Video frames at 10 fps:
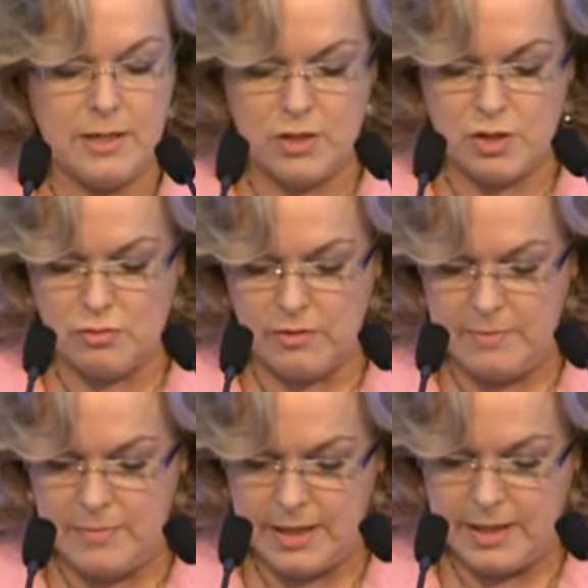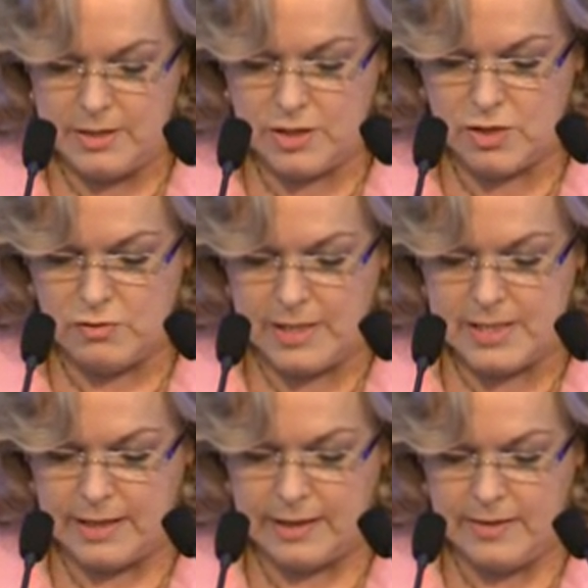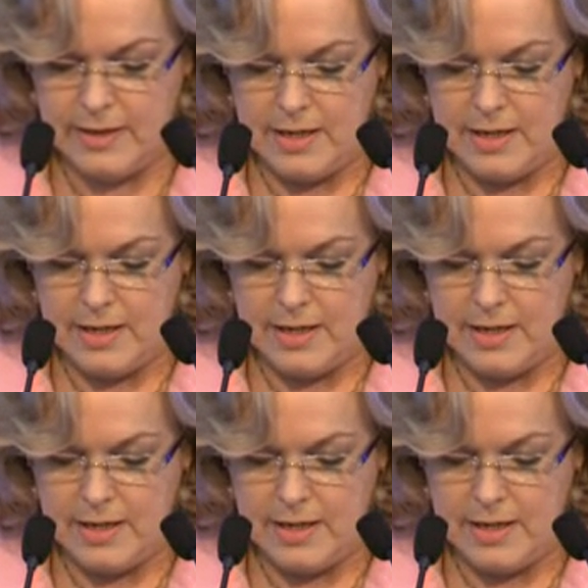extremely distressing,